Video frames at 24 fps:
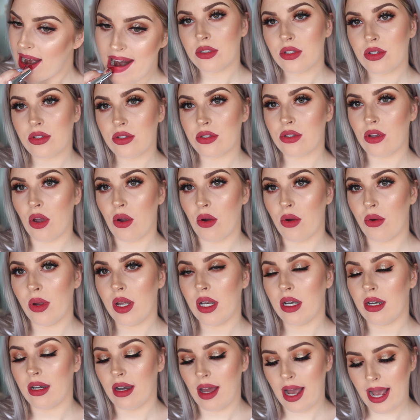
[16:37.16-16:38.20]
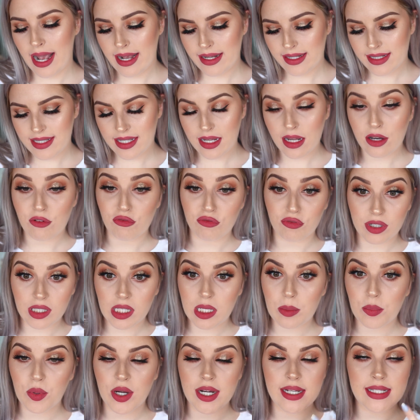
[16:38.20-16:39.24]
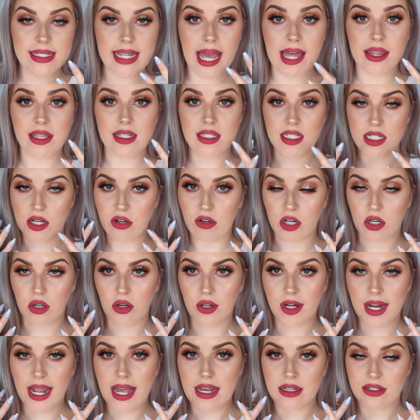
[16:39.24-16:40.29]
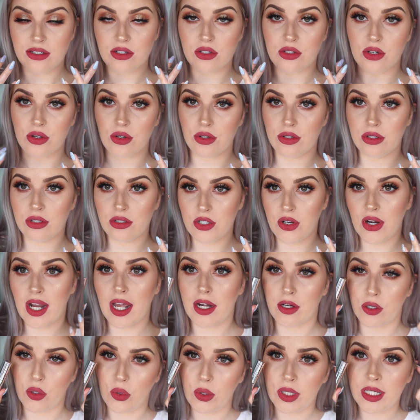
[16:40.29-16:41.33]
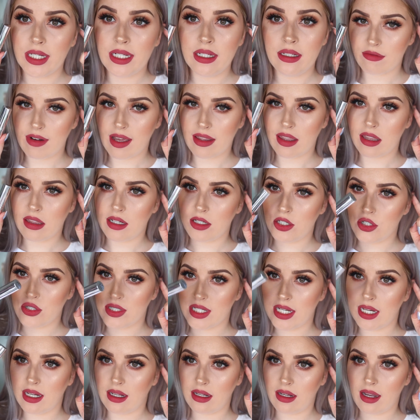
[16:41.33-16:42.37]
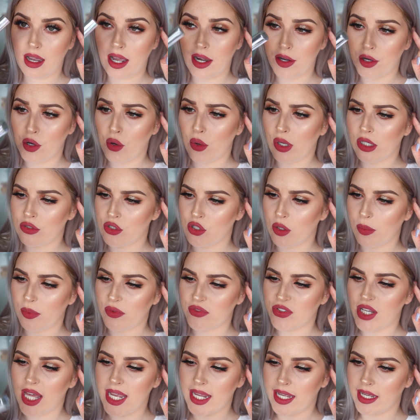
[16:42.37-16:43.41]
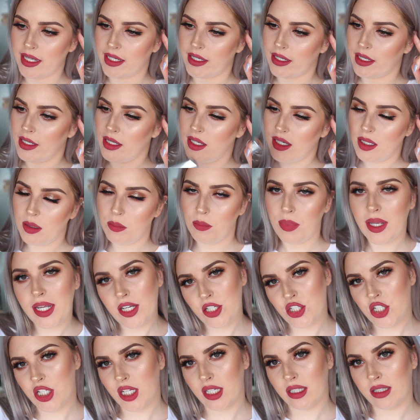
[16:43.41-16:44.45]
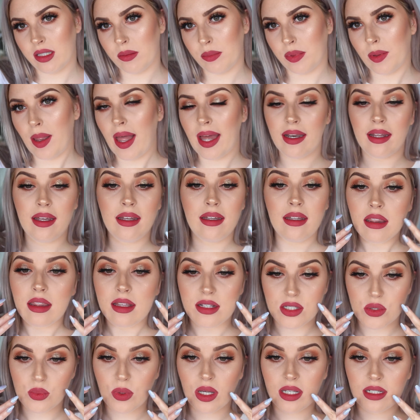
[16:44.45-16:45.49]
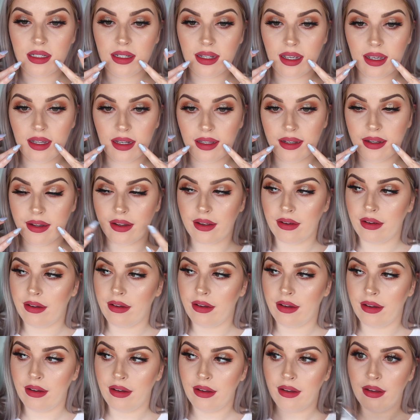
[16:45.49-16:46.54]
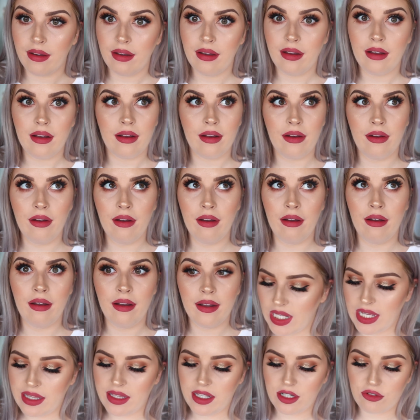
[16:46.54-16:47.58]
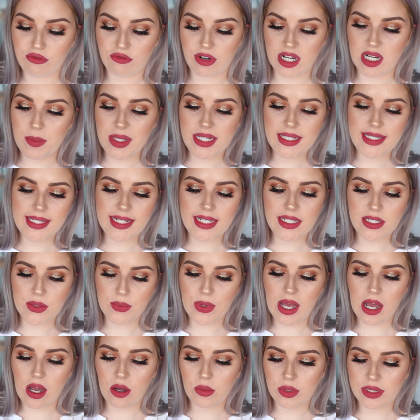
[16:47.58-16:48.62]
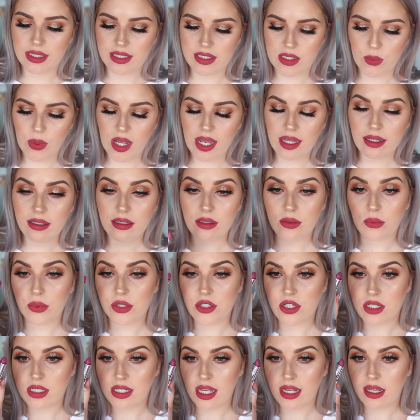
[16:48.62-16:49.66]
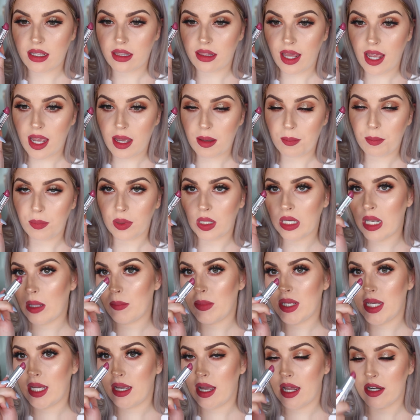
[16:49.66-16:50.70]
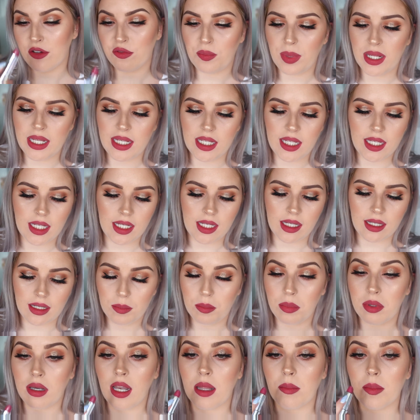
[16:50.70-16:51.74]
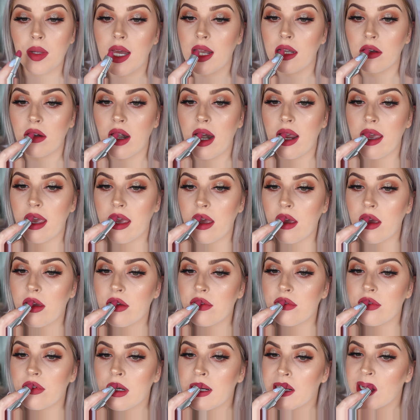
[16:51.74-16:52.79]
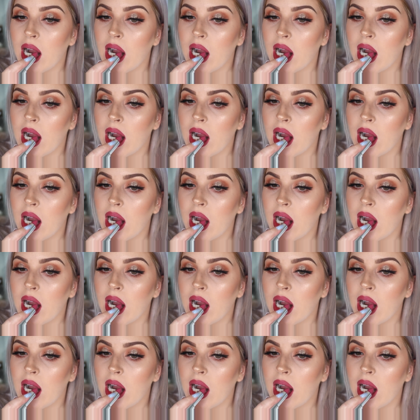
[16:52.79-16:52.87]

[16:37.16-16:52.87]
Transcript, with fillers: So nice. It really brings out the terracotta undertone to Harikoa rather than using Harikoa on top of like a peachier lip liner. This one, yeah, like and then Redamancy as well with this one, which is like that plummy kind of pinky plum color I have.